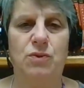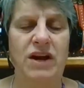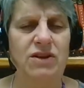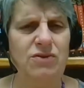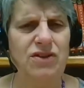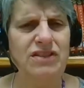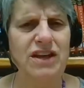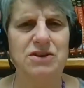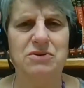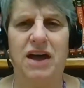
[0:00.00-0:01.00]
Why do you think
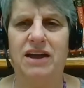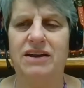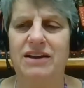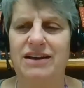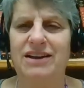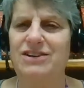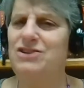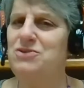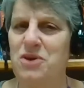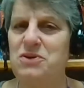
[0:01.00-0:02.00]
they do that?
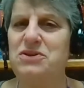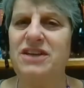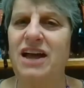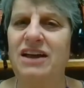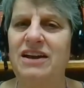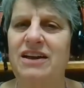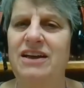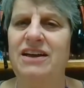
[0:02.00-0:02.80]
Did you notice that?